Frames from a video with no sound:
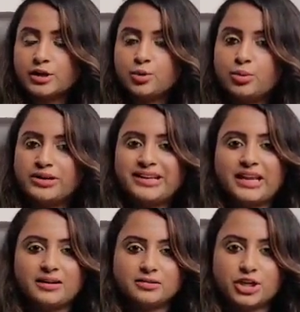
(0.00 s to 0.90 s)
you would
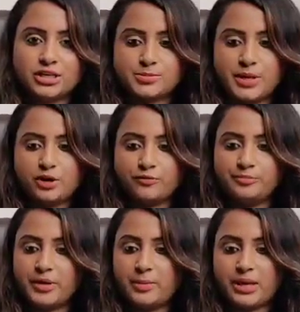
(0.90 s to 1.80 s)
need a shutter speed of
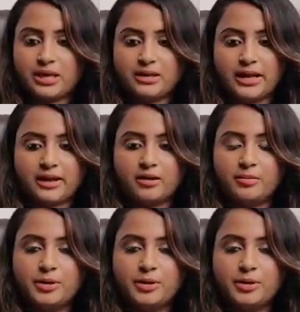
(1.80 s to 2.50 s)
maybe like